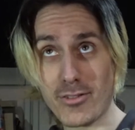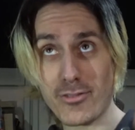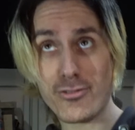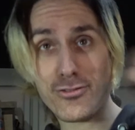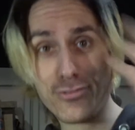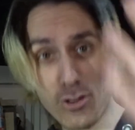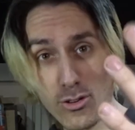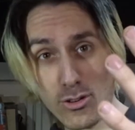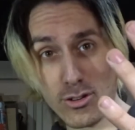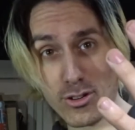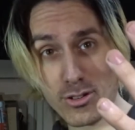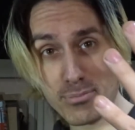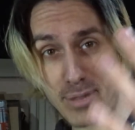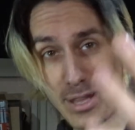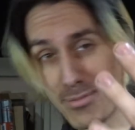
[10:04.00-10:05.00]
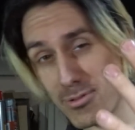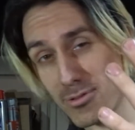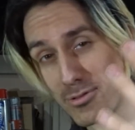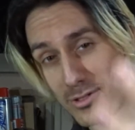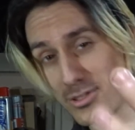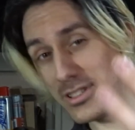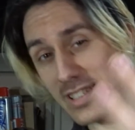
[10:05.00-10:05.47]
4 people
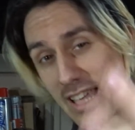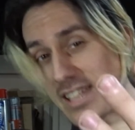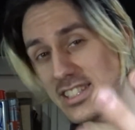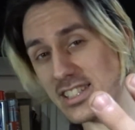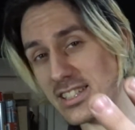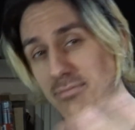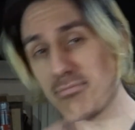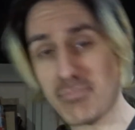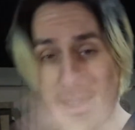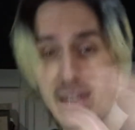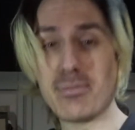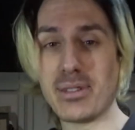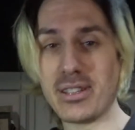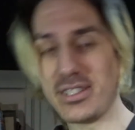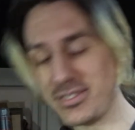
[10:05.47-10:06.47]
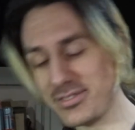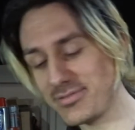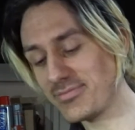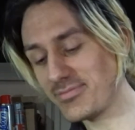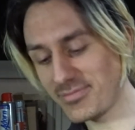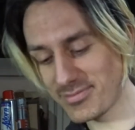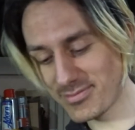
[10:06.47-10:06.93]
get it, maybe.
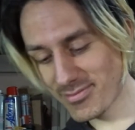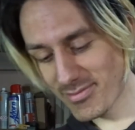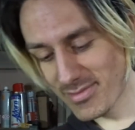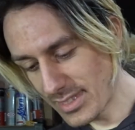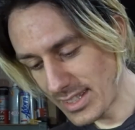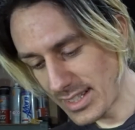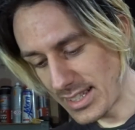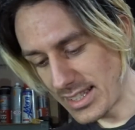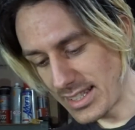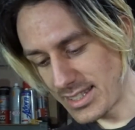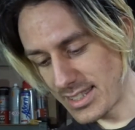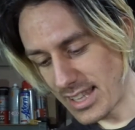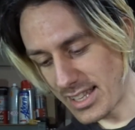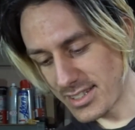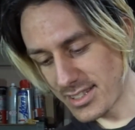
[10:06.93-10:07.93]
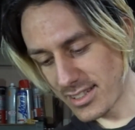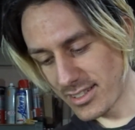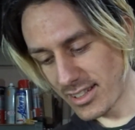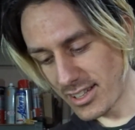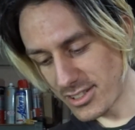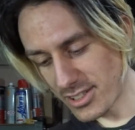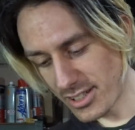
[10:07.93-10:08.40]
Is that
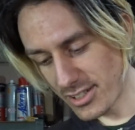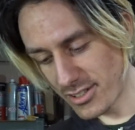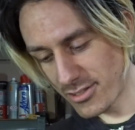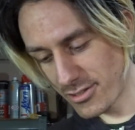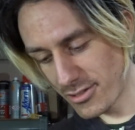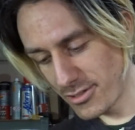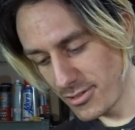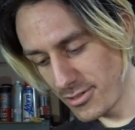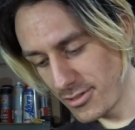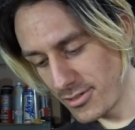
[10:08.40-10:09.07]
sunlight shining through